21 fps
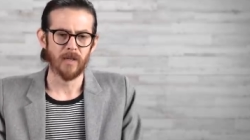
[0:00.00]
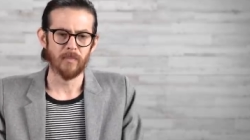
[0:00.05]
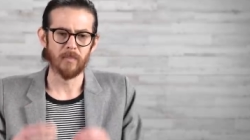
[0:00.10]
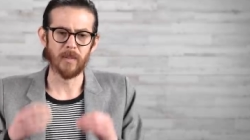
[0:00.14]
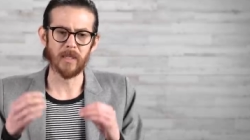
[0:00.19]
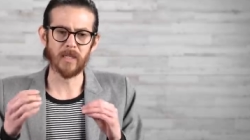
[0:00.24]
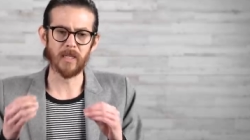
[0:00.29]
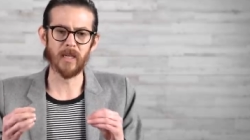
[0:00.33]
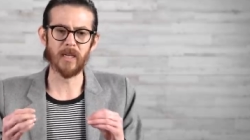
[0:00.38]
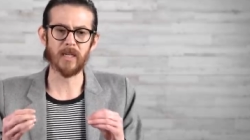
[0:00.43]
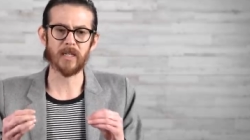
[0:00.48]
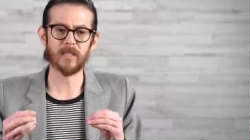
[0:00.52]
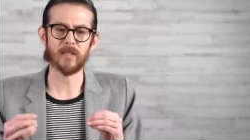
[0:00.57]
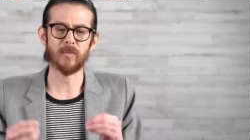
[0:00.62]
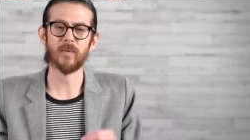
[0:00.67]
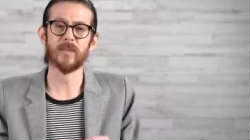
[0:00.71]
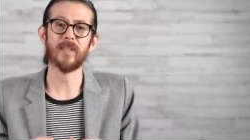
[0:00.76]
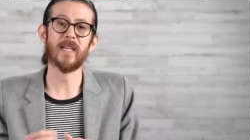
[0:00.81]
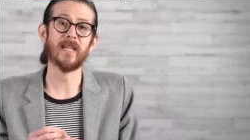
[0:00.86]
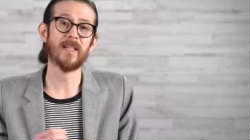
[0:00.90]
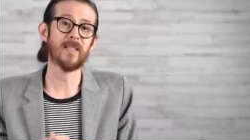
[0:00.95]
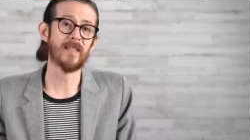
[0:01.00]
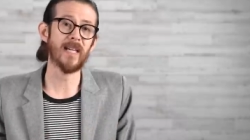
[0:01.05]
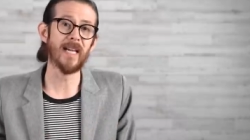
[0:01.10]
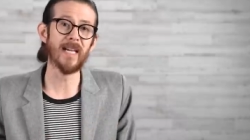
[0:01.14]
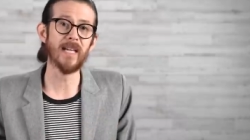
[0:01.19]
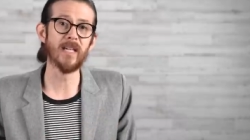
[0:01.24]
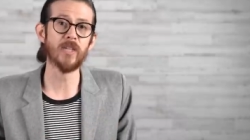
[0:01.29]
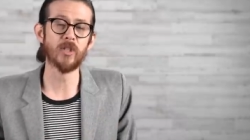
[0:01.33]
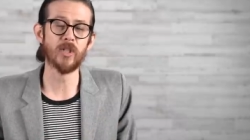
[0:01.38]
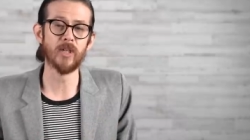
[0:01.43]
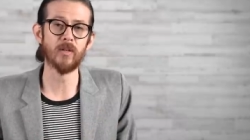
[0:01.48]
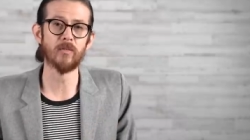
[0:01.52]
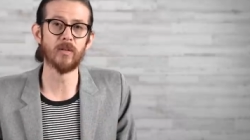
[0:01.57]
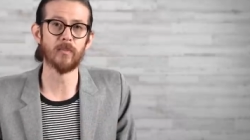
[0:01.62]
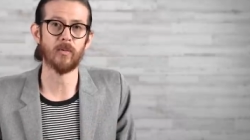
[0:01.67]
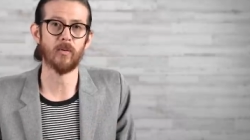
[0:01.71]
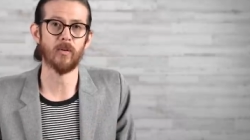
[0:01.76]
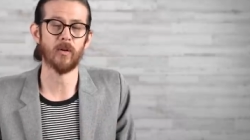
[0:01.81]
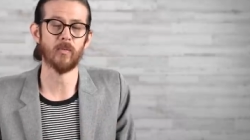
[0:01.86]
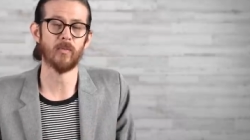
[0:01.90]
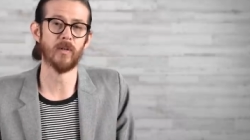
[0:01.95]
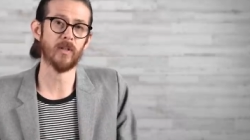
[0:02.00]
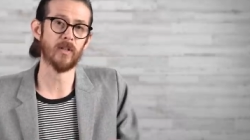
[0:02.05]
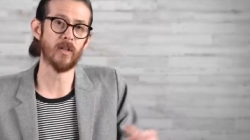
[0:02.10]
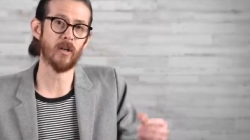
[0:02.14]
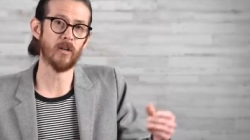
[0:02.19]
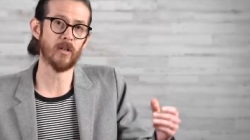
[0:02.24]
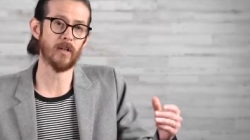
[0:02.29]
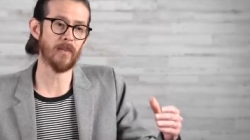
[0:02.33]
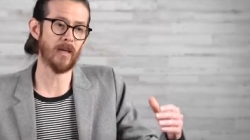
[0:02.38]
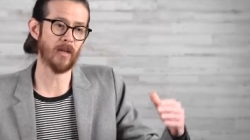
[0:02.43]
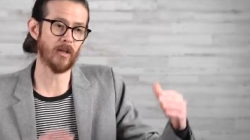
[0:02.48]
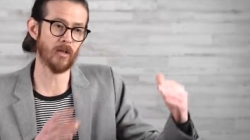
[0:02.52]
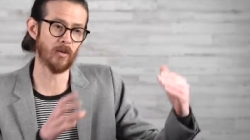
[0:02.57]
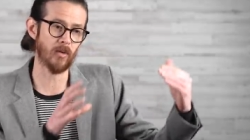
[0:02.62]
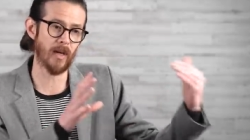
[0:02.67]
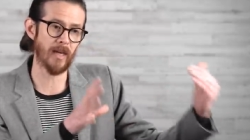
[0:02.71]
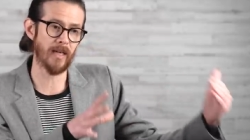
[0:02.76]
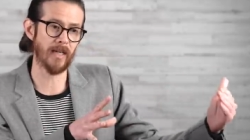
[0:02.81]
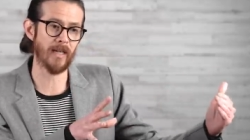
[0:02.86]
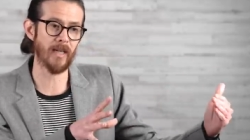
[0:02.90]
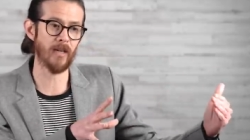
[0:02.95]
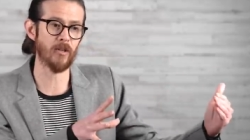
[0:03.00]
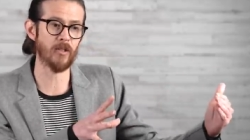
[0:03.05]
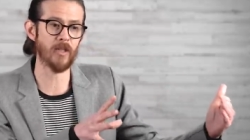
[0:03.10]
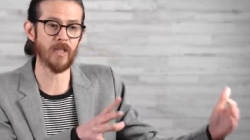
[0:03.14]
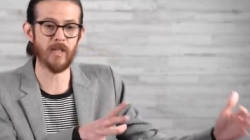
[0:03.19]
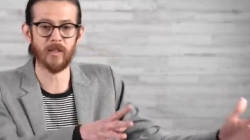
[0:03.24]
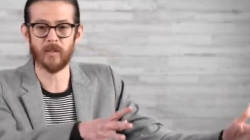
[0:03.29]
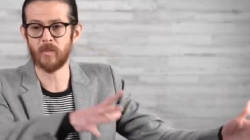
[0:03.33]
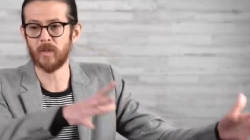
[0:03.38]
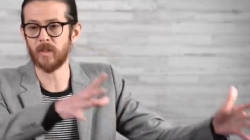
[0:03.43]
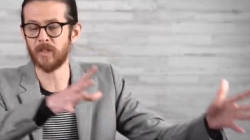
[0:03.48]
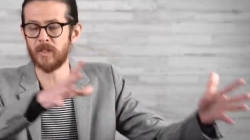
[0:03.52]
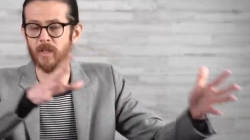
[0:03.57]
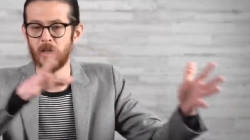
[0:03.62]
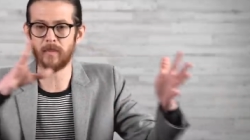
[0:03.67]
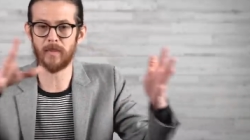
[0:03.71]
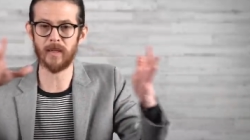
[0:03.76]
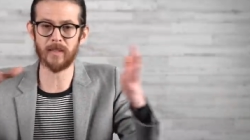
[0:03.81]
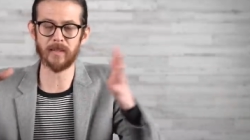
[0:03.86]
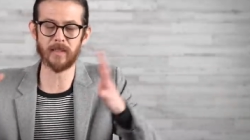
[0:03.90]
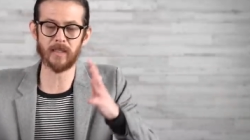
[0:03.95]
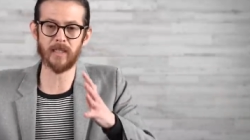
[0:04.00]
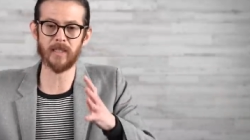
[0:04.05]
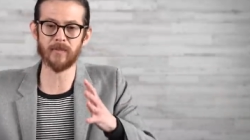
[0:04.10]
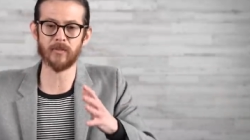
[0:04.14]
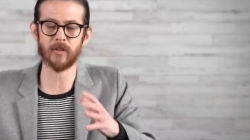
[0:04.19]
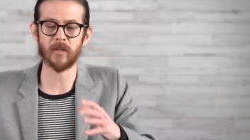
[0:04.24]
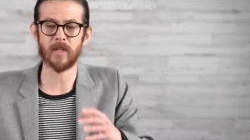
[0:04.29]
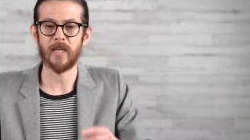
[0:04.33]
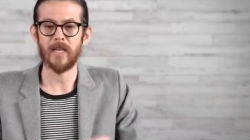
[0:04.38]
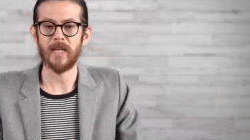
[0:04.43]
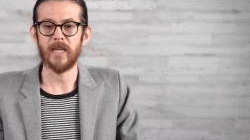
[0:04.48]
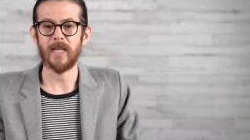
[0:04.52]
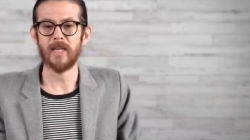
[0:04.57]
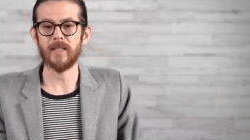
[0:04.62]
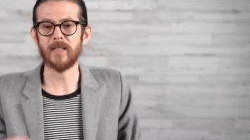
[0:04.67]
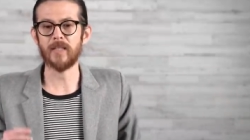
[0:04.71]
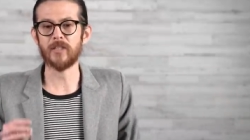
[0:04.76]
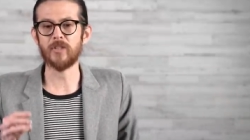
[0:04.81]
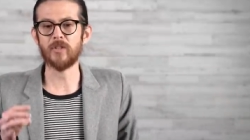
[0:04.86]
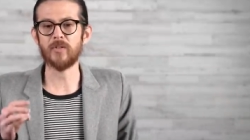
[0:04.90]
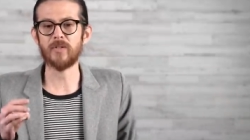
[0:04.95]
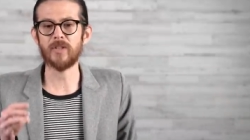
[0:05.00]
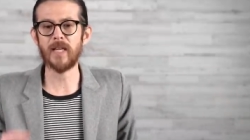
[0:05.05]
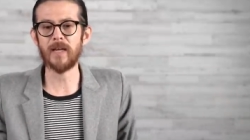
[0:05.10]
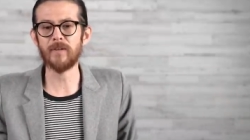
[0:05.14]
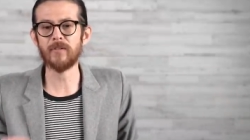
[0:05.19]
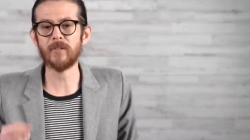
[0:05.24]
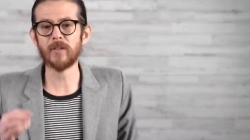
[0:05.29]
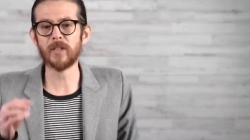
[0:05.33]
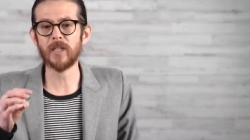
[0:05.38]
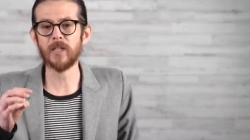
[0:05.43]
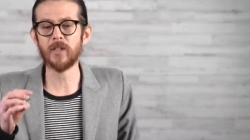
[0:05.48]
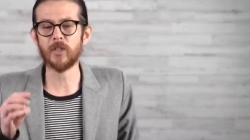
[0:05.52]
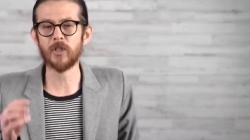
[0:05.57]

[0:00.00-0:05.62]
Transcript: Because what they say in Gene Report, when you're talking about creating energy, and then we're going to talk about the liver, is that you never can